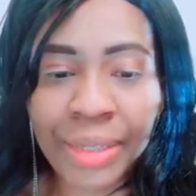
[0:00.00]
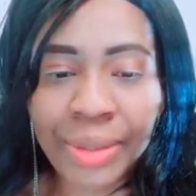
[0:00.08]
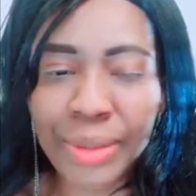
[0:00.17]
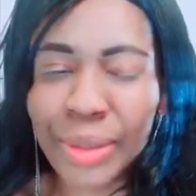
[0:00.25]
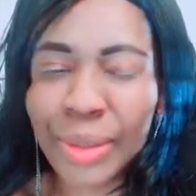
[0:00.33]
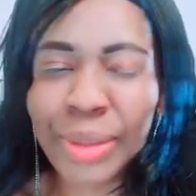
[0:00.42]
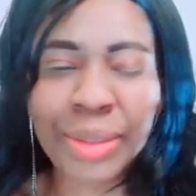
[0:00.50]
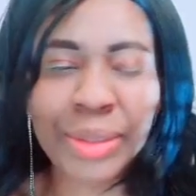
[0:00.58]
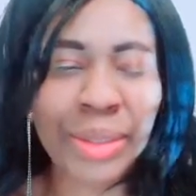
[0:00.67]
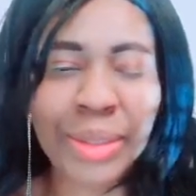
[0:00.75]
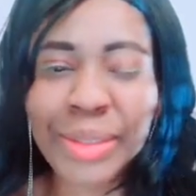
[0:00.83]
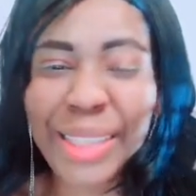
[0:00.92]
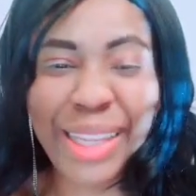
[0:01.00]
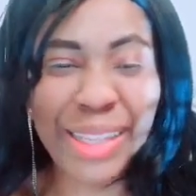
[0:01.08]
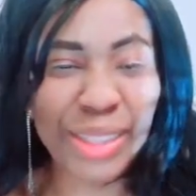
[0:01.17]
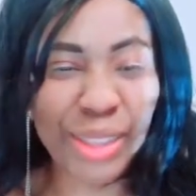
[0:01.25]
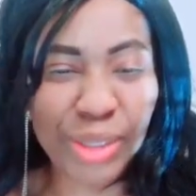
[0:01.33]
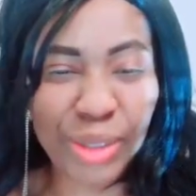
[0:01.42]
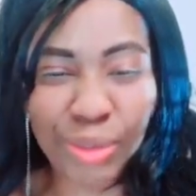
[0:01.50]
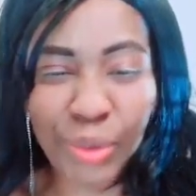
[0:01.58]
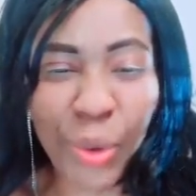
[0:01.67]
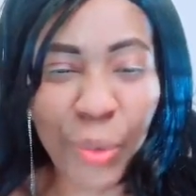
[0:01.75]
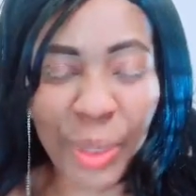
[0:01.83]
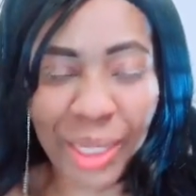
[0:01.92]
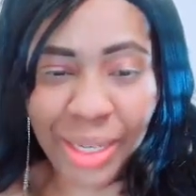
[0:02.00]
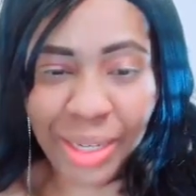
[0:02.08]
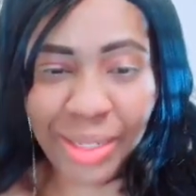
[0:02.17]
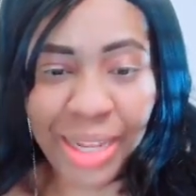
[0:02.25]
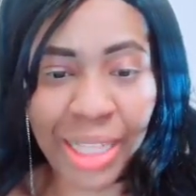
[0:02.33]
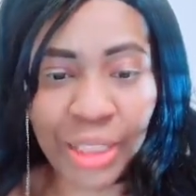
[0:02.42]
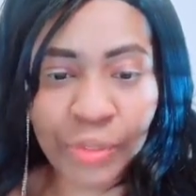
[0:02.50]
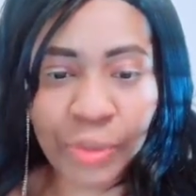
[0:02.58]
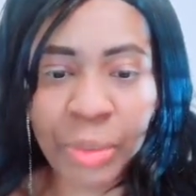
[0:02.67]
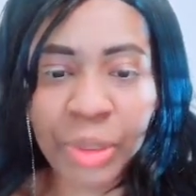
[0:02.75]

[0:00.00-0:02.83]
so just get it going, and that's for me.